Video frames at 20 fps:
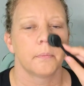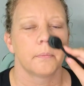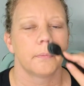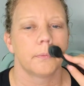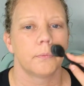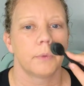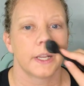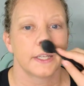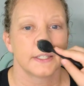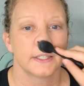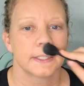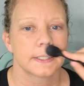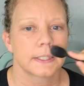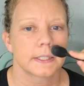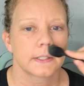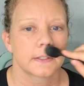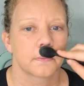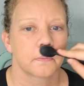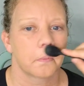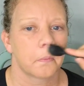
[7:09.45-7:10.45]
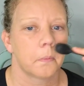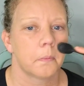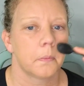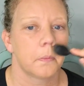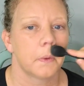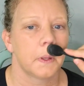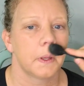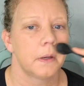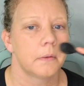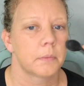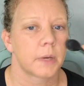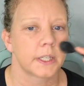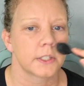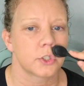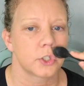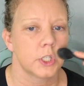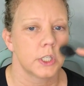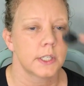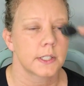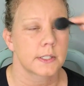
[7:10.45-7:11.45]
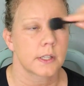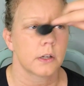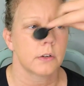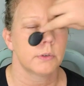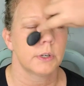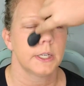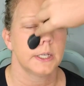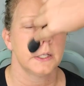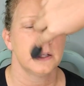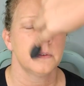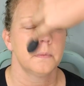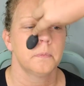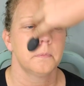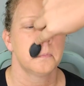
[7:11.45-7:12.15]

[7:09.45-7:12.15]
redness in my cheeks already.